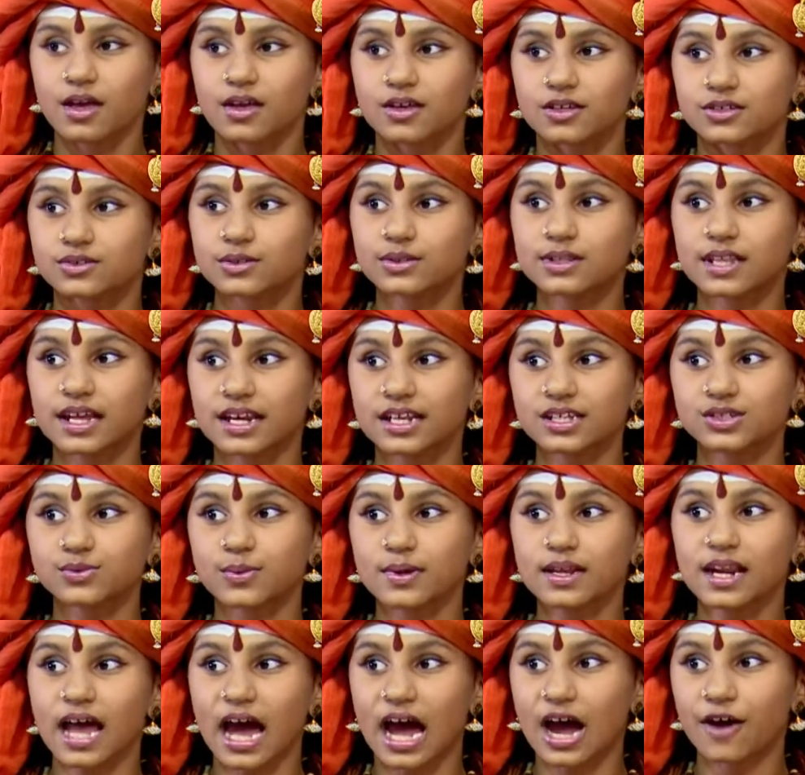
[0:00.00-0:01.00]
So that is
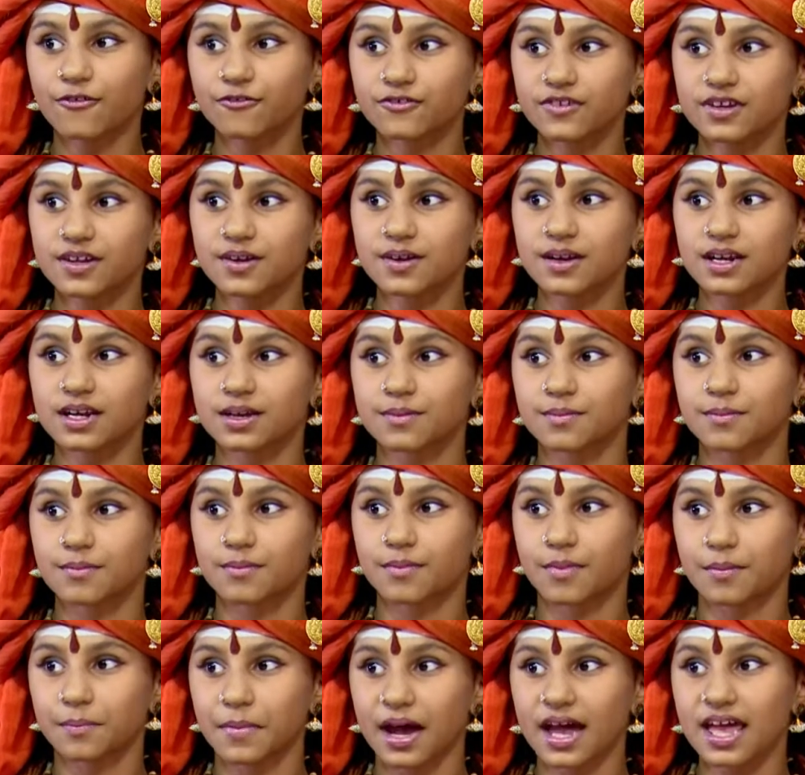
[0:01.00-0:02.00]
when after
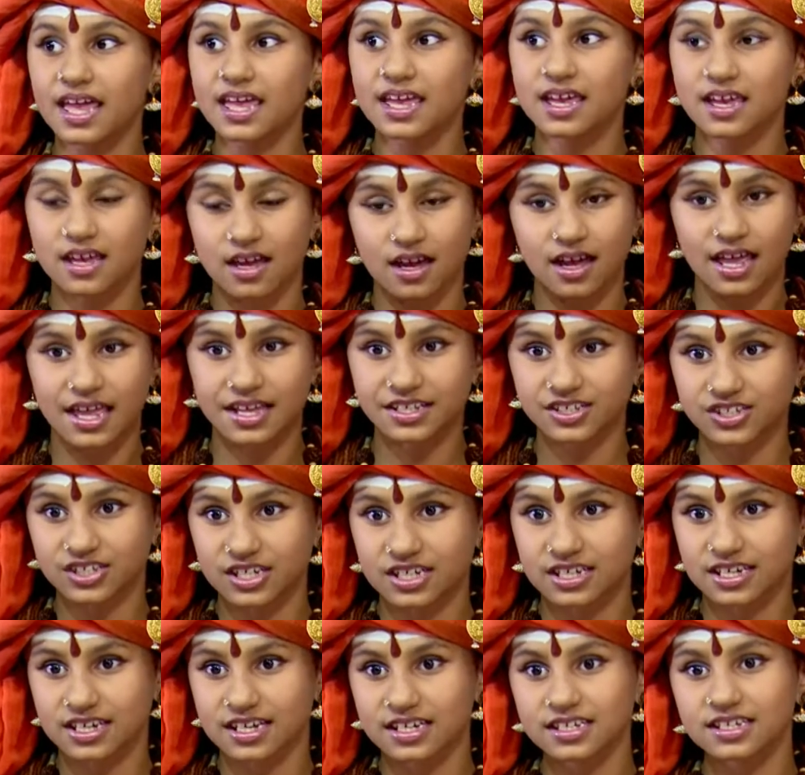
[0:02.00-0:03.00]
my
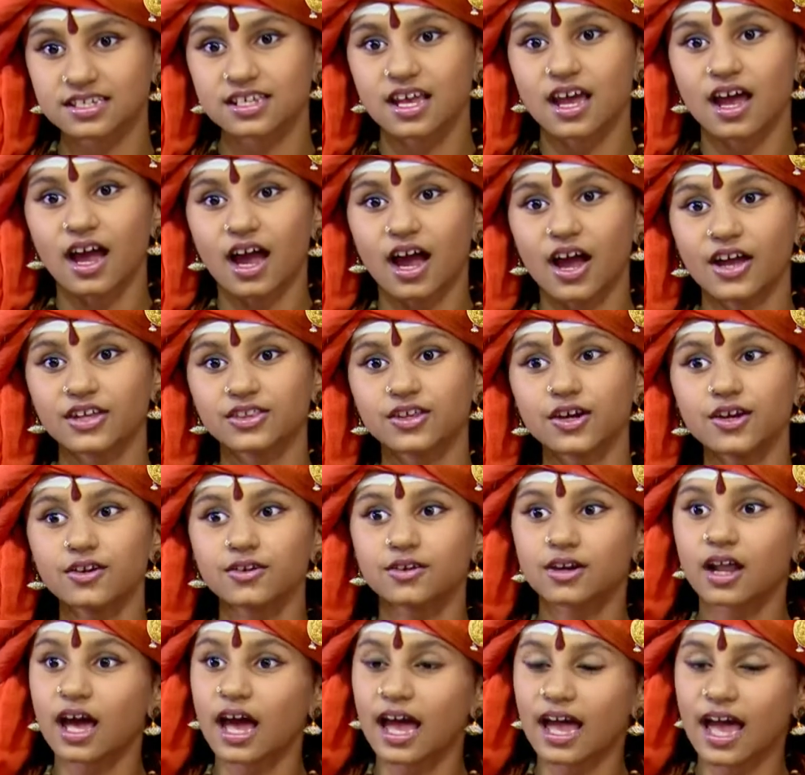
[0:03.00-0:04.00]
engineers, I
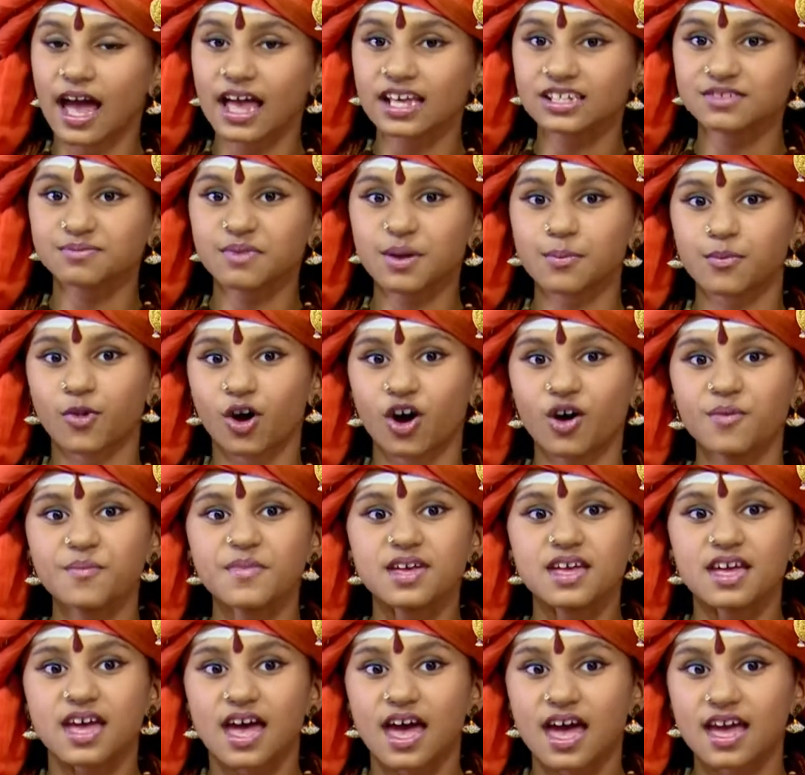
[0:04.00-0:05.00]
asked my
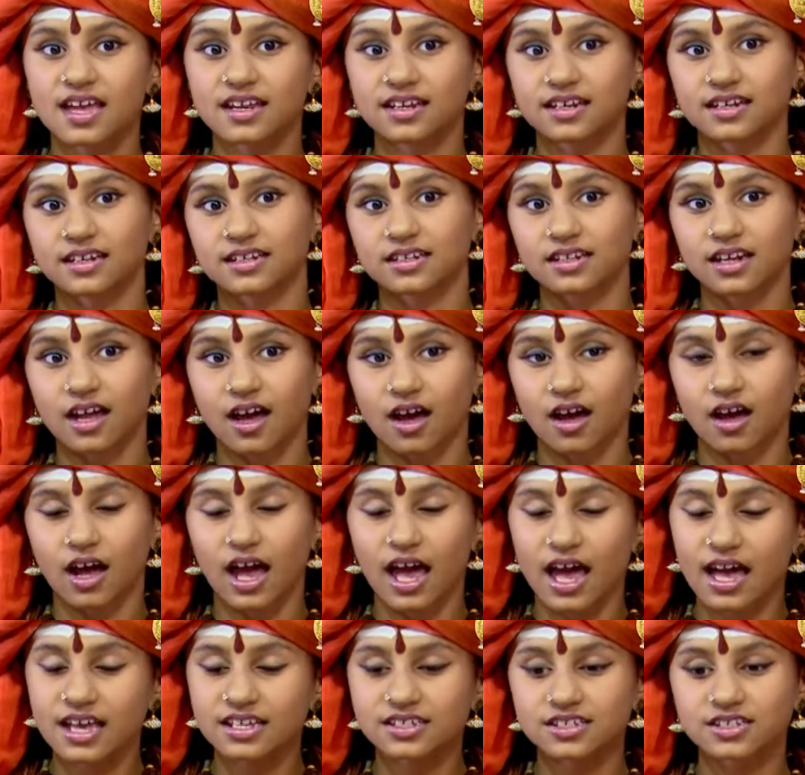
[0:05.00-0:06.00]
mom and
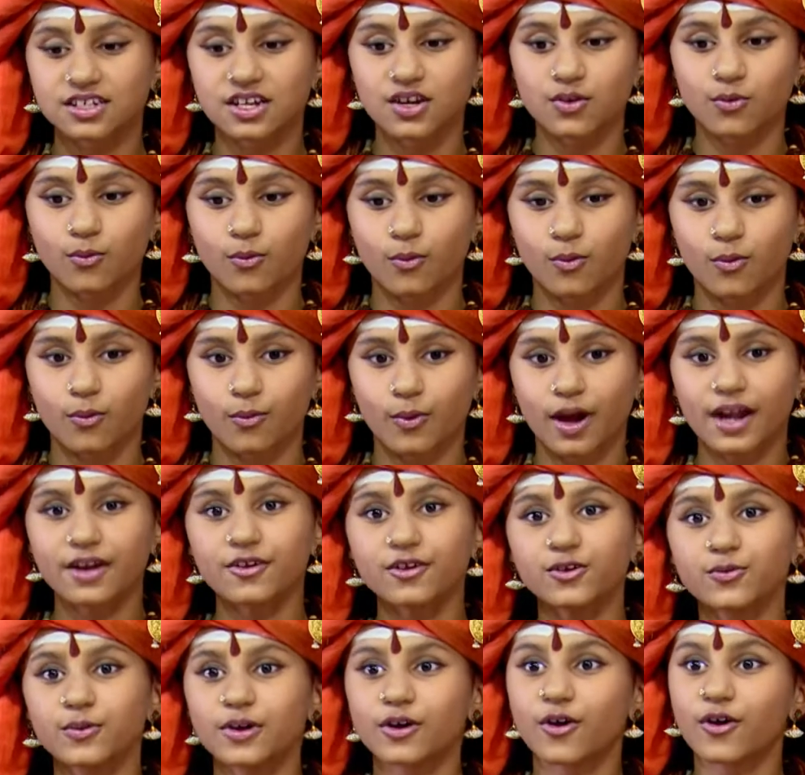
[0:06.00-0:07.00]
I asked her, why
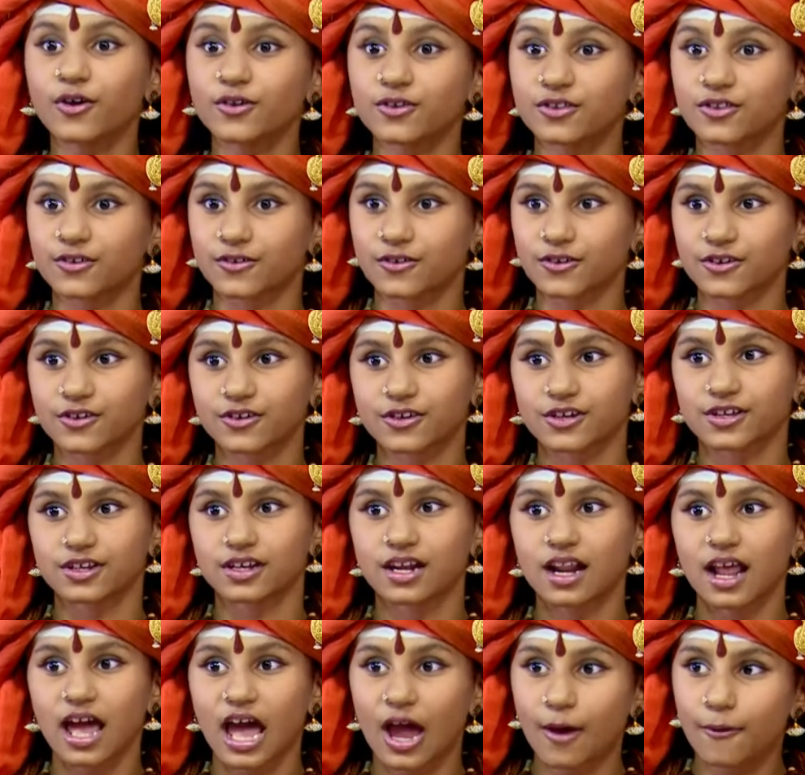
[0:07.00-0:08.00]
don't we go to the Gurukul?
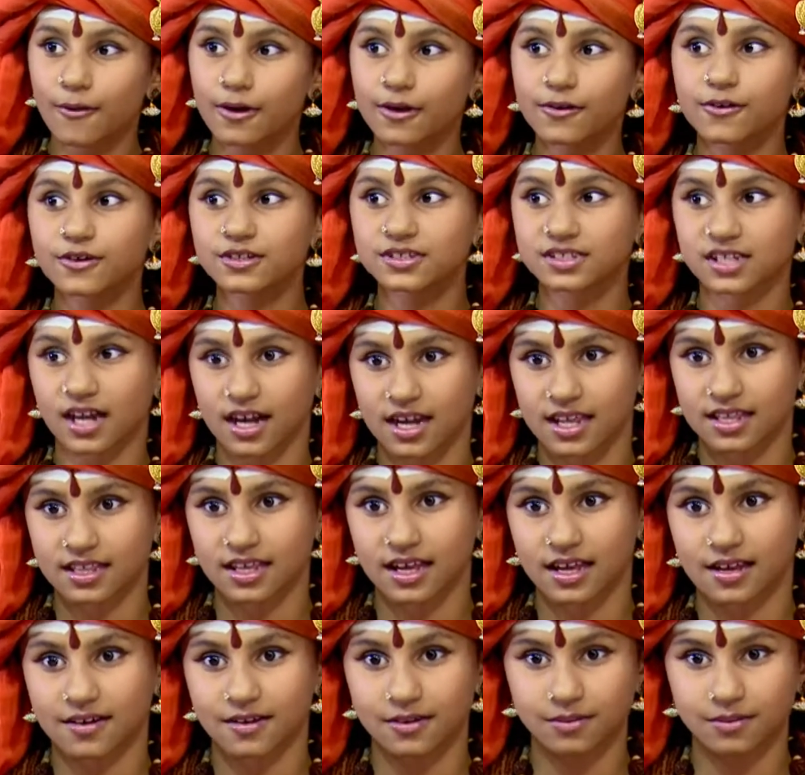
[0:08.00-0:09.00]
I want to go study there.